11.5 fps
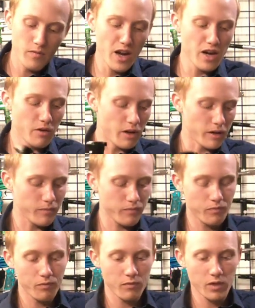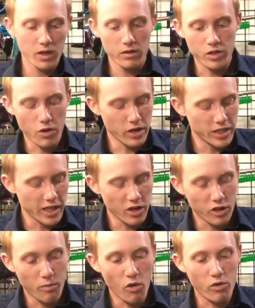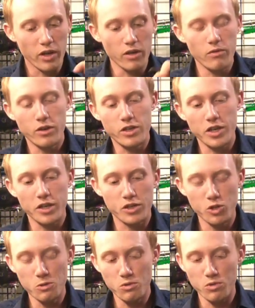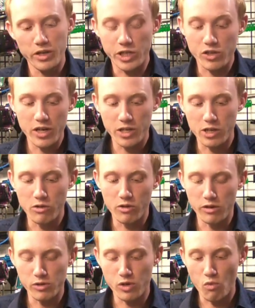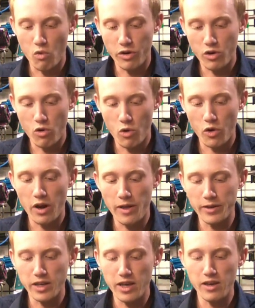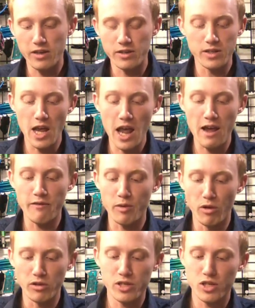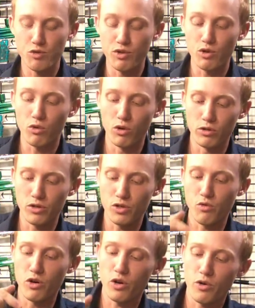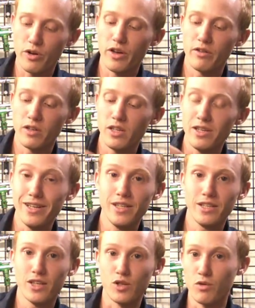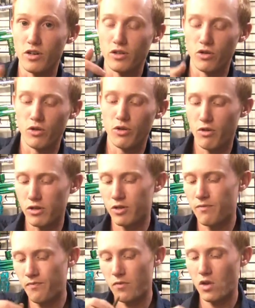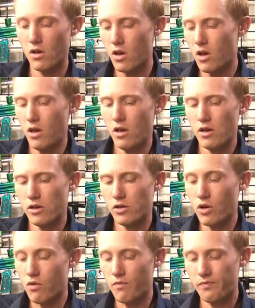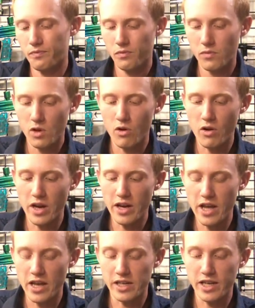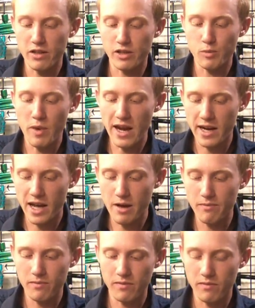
Anyway, let's go ahead and take out the bolt kit, which I assumed when I tried to do it, it was a 1/4 Allen key, because every bolt system in the world uses a 1/4 Allen key, and guess what? It totally was. So, go ahead and take out this back cap.